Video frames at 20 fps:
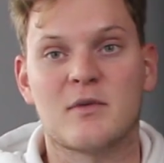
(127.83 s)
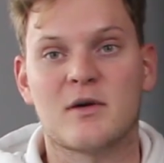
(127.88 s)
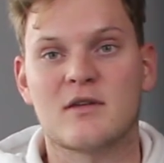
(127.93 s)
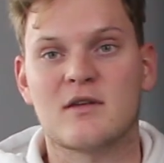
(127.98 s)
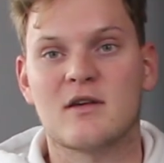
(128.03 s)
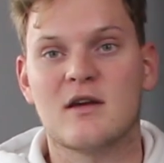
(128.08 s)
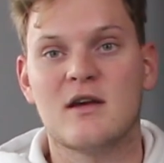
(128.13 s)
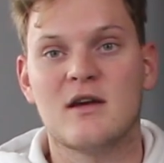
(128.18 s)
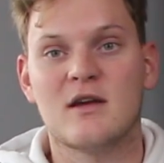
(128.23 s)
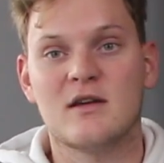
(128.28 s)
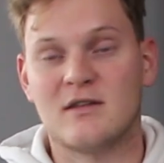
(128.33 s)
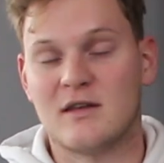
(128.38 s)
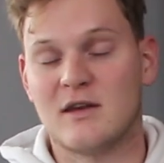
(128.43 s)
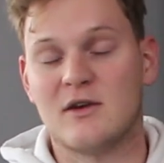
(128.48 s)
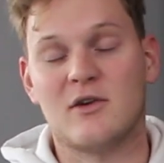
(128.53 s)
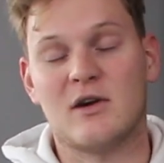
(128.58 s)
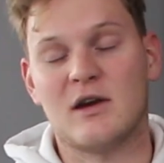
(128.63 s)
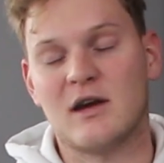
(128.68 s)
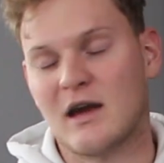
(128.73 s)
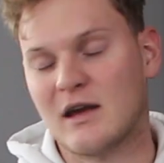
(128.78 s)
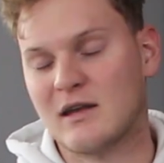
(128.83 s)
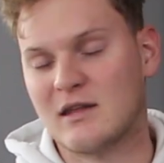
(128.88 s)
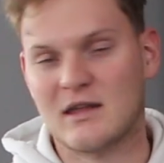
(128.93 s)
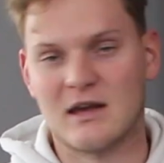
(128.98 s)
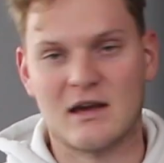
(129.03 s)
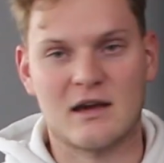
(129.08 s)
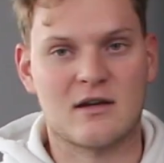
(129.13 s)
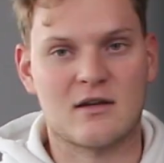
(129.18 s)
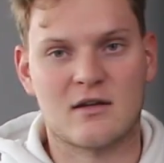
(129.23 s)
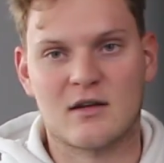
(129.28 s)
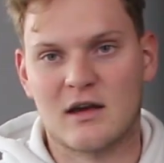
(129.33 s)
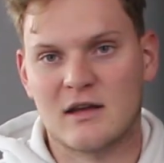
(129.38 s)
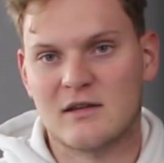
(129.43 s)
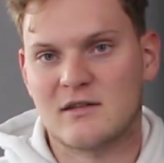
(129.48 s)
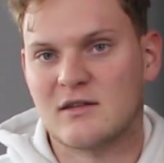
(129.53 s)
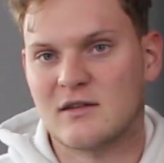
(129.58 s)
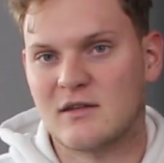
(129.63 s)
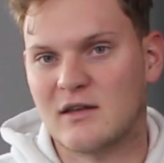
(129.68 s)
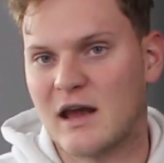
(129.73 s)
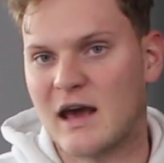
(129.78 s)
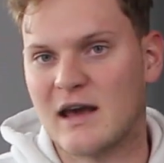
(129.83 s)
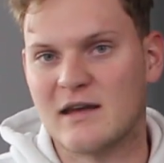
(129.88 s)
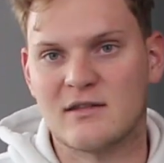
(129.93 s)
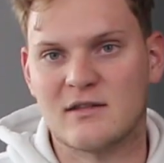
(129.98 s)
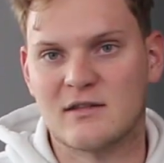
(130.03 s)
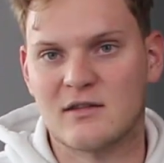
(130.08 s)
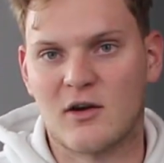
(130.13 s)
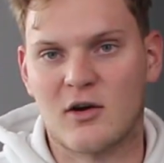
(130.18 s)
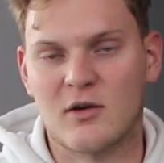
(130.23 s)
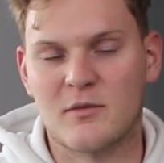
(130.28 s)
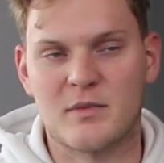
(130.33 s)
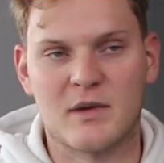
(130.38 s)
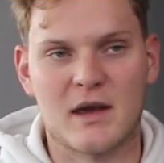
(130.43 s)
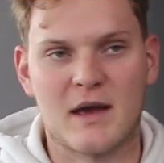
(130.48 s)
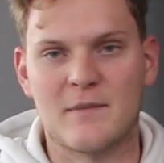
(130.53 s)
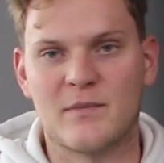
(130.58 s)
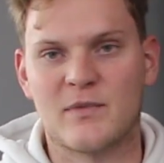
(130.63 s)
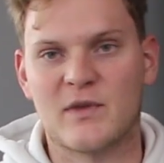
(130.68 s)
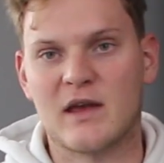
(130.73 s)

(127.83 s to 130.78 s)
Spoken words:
But still, I think it's a nice RPM.